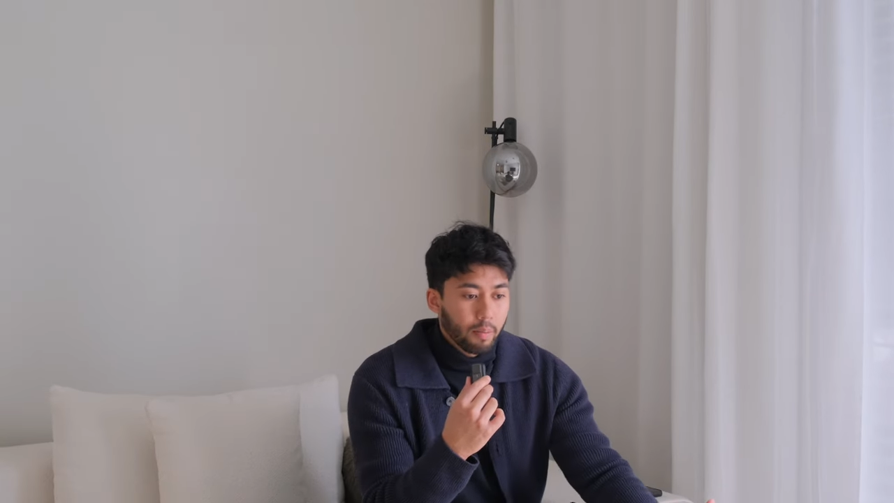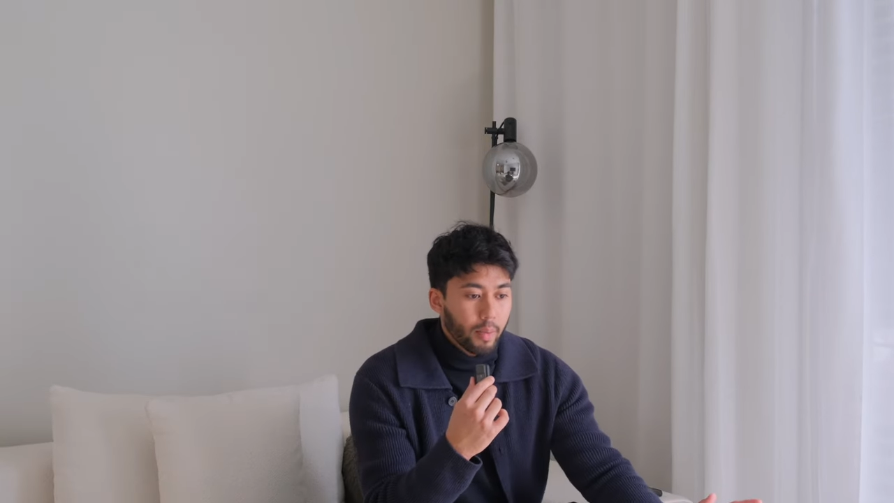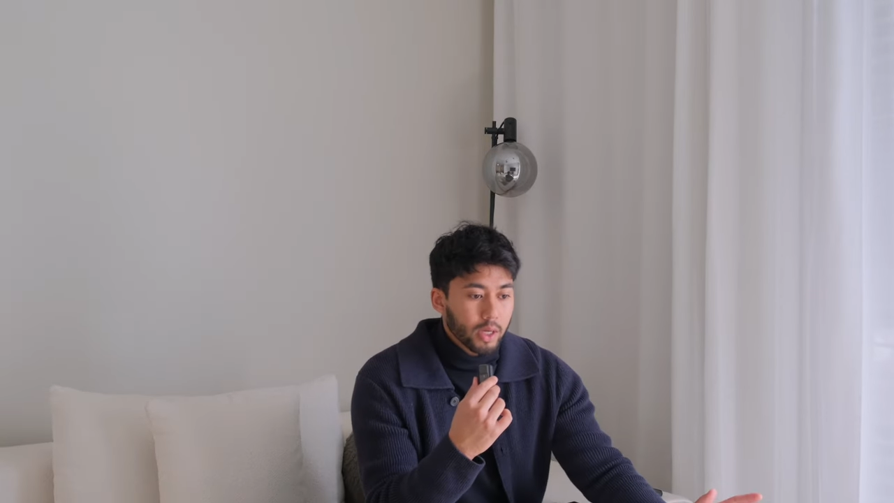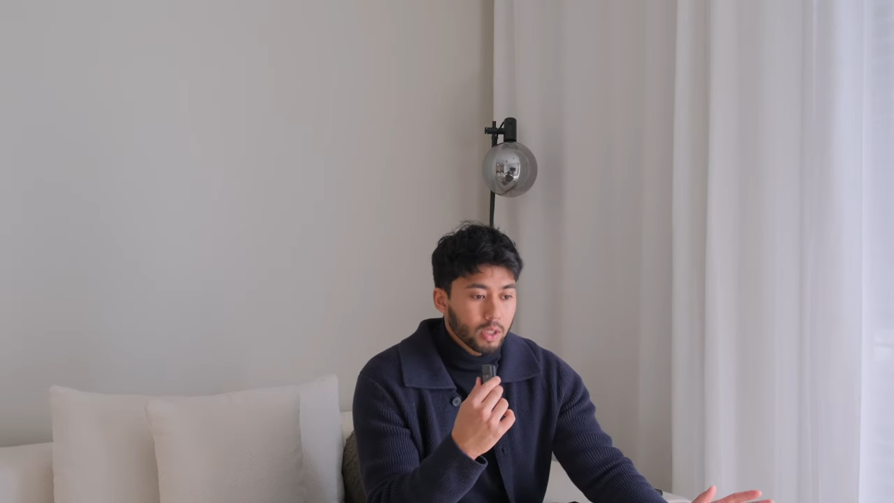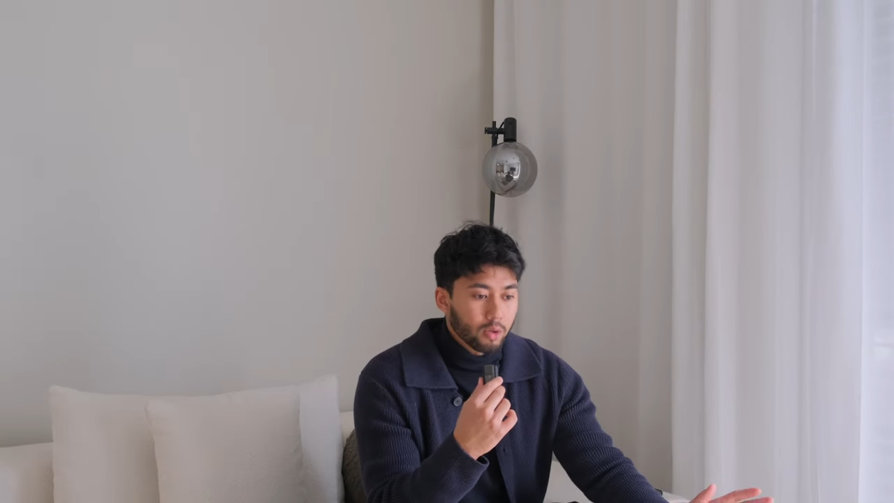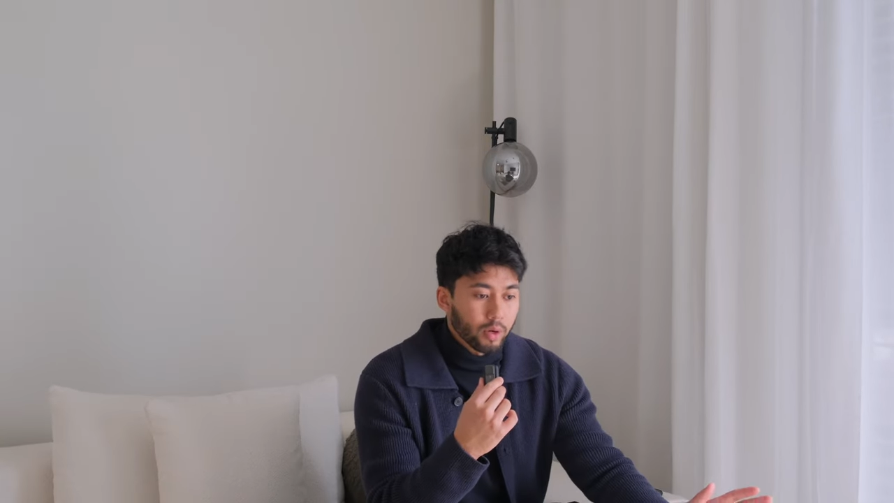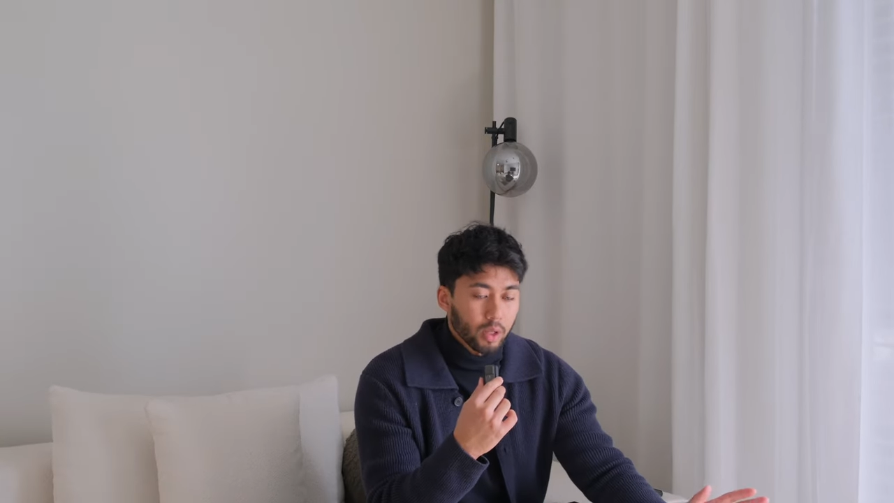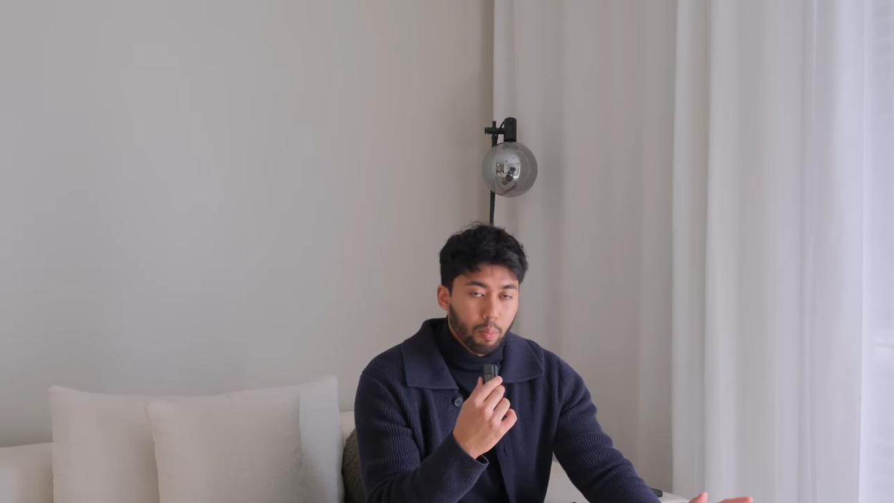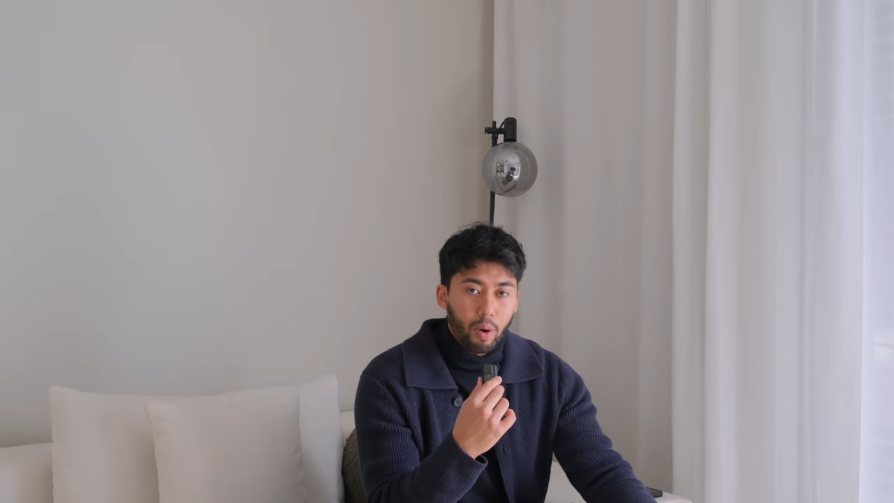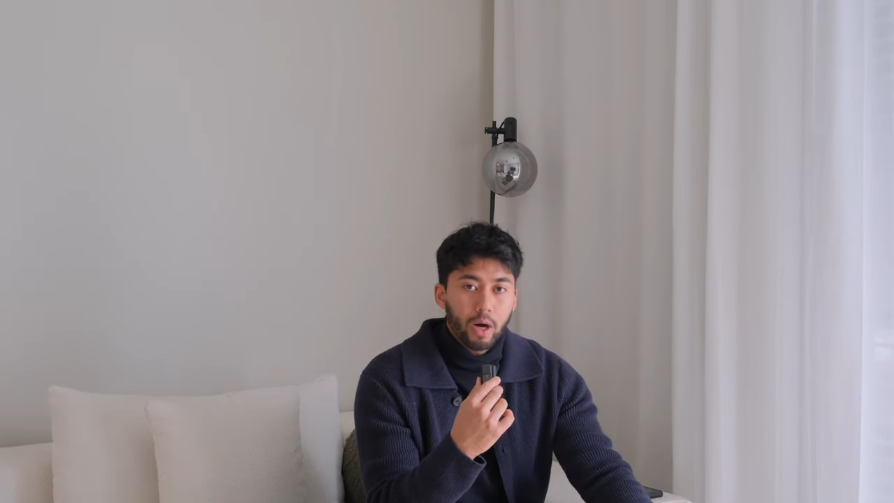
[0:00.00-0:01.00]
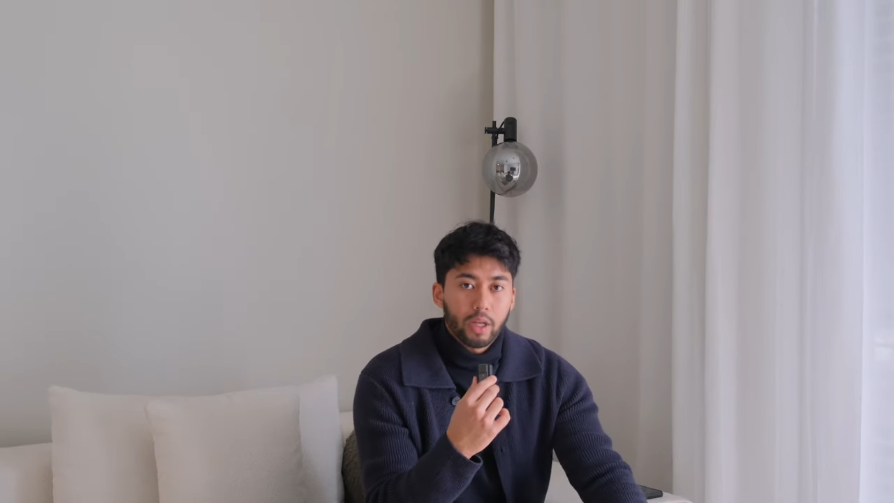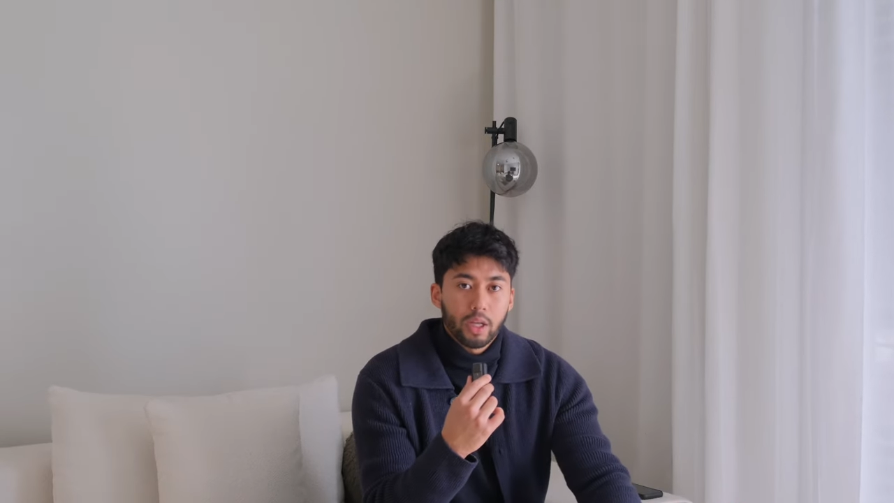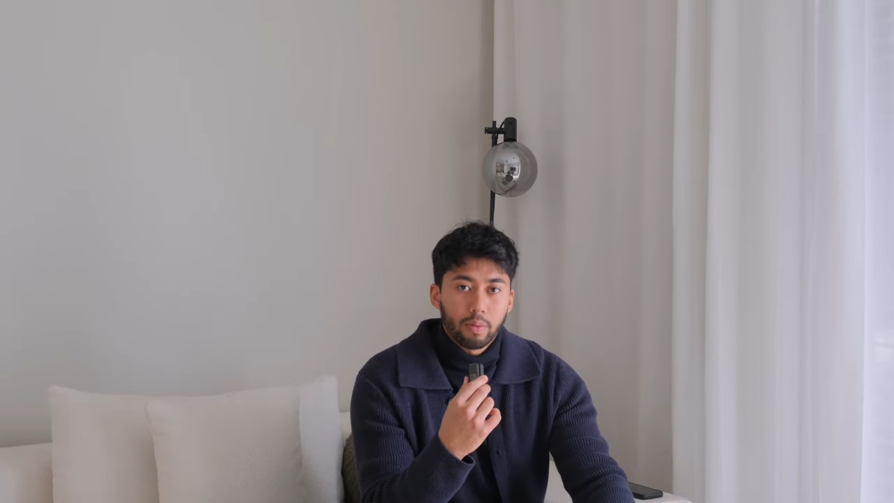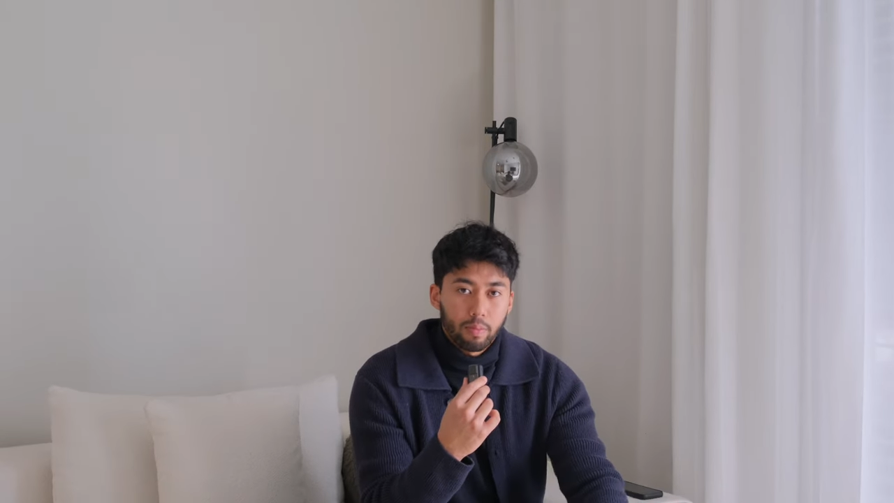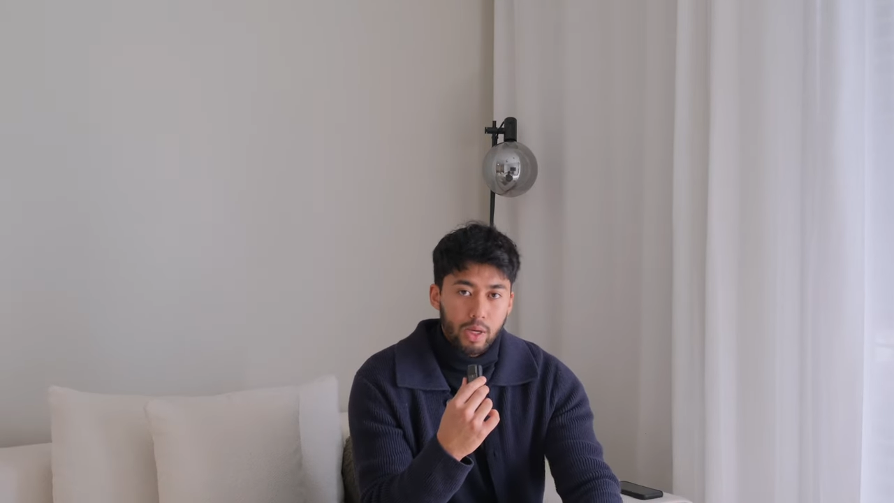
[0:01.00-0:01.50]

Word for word: mastering the body,